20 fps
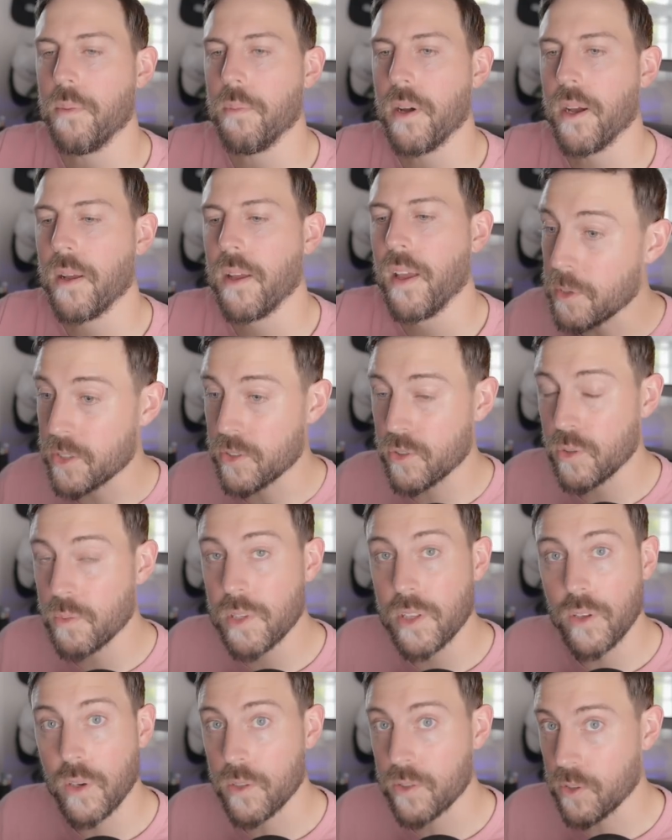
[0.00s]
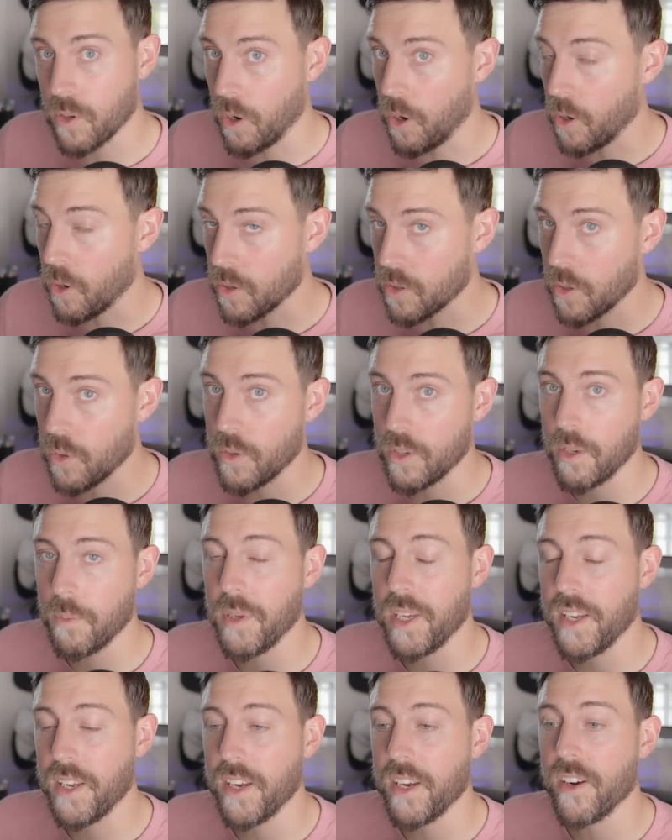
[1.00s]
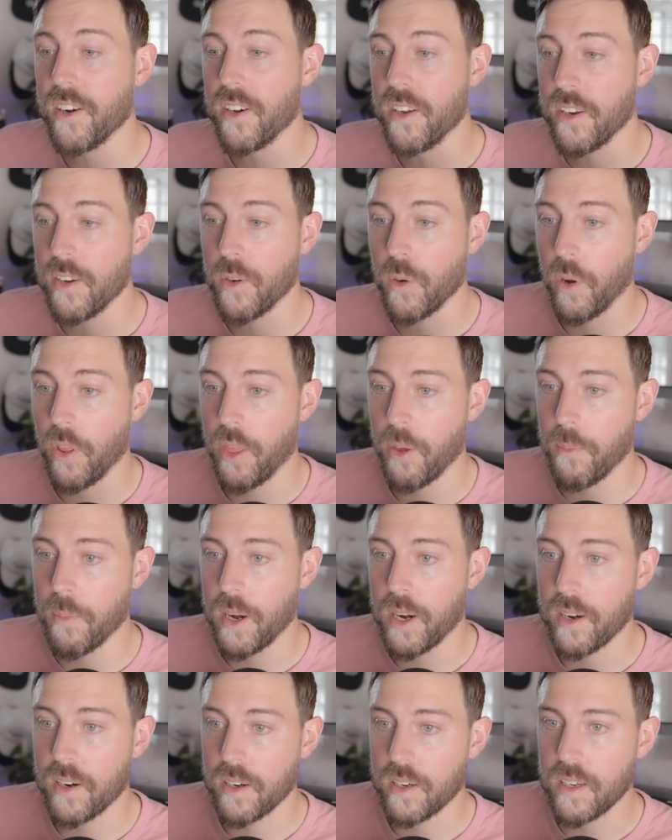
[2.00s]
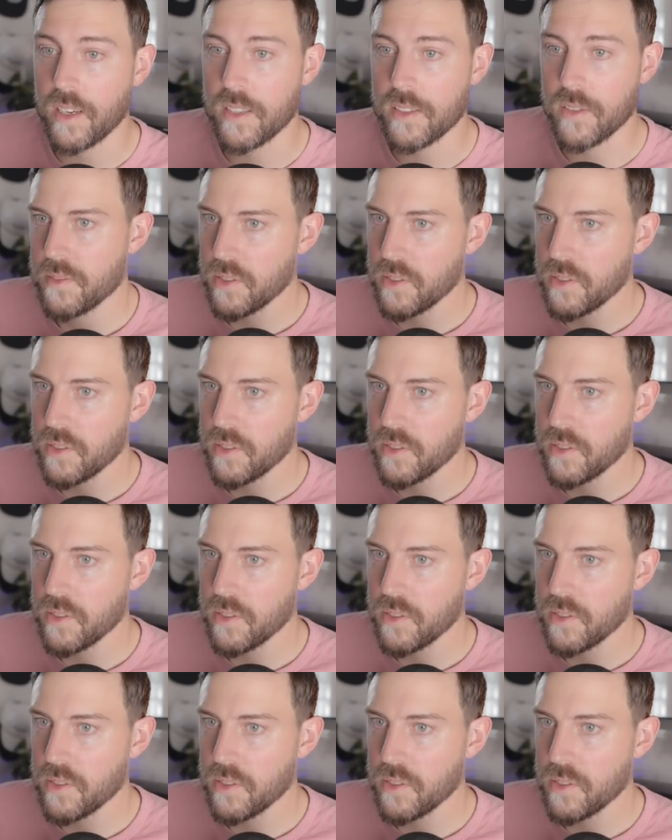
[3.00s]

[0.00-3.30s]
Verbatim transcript: But I'm assuming those are all going to be here in North America.